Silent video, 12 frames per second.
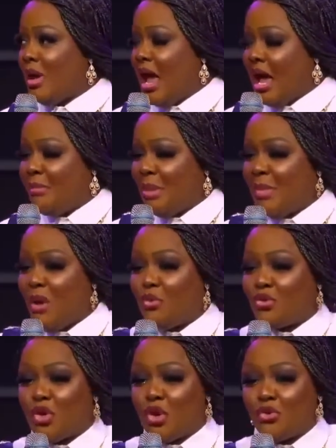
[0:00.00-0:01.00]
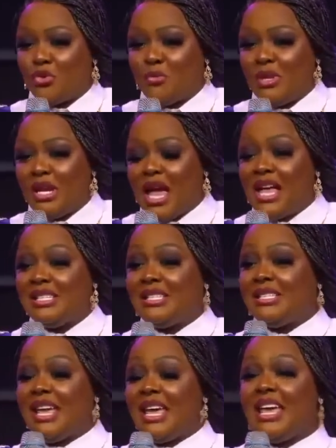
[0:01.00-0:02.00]
And mama would turn to me and
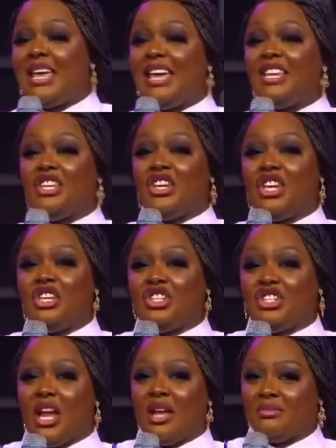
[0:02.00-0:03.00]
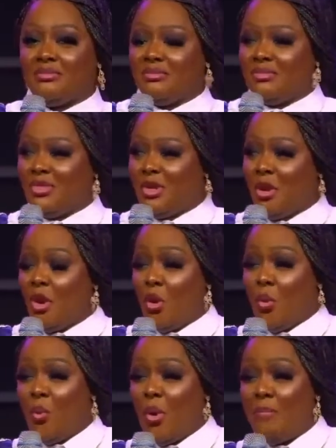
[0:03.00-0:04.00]
say again in Isha,
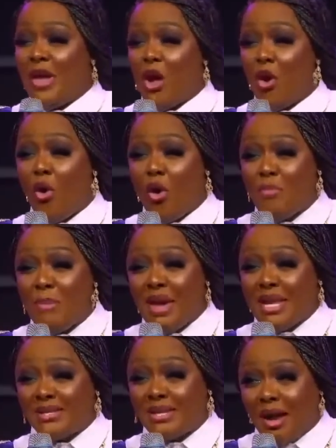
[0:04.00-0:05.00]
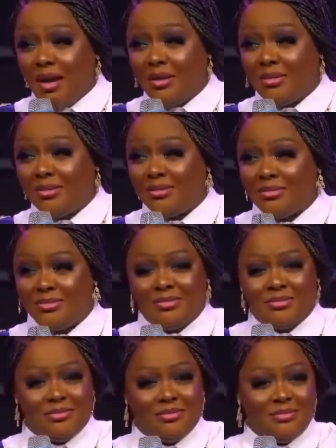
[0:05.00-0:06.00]
Webe hobby meta.
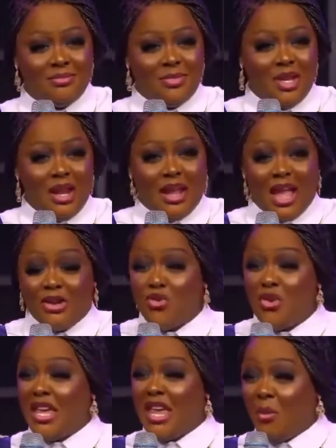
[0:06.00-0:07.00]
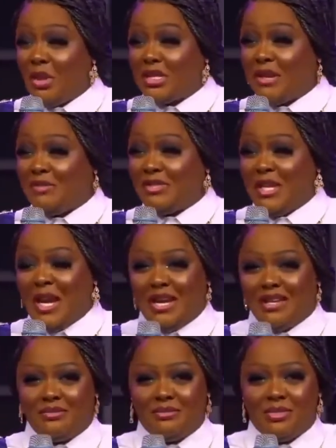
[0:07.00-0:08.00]
Can you hear what I'm saying?
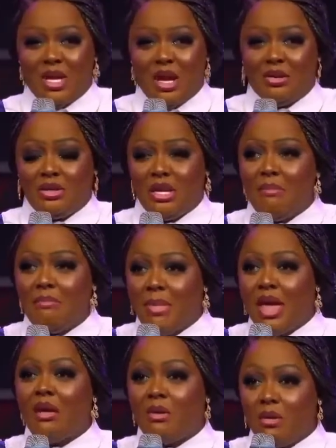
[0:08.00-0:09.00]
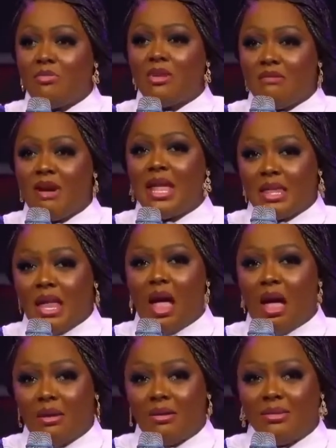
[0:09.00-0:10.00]
I'll say, me hobby
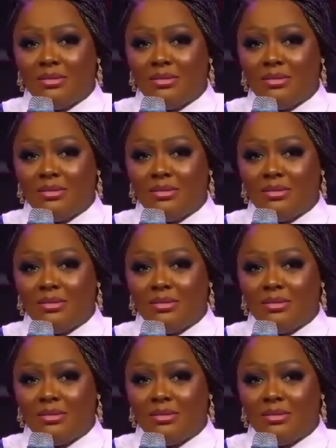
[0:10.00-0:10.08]
weta.